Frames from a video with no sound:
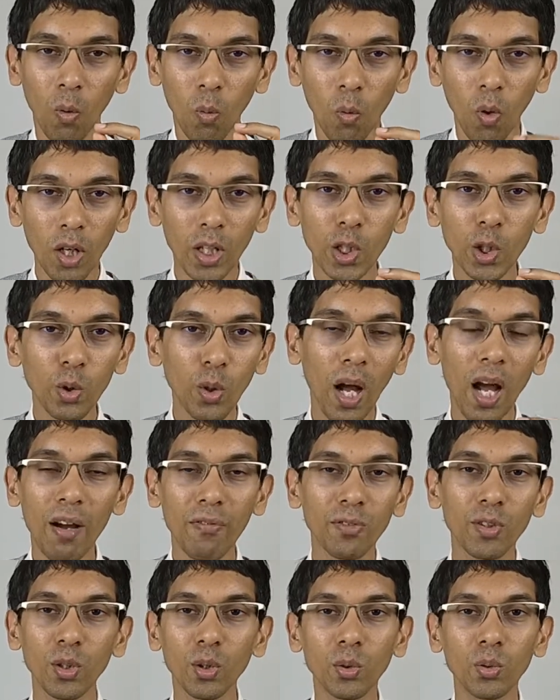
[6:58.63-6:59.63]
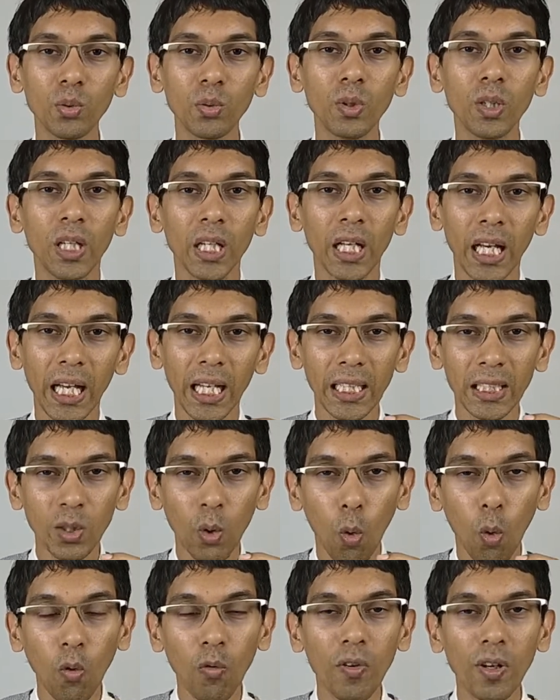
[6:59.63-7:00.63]
What you have to do is,
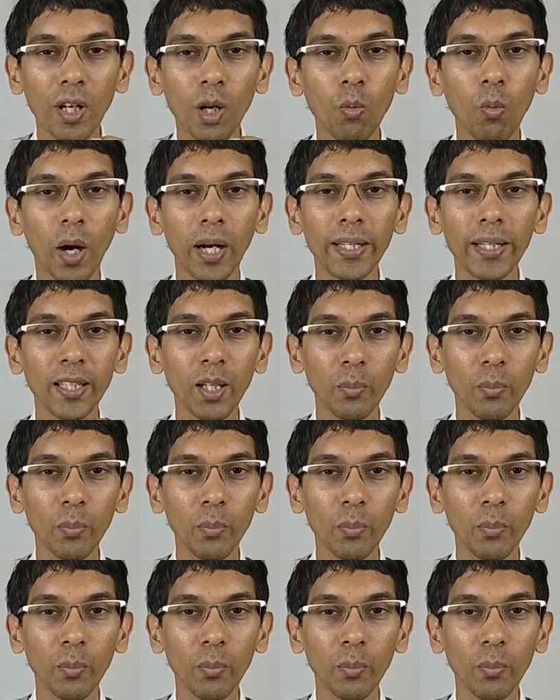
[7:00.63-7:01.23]
over a 1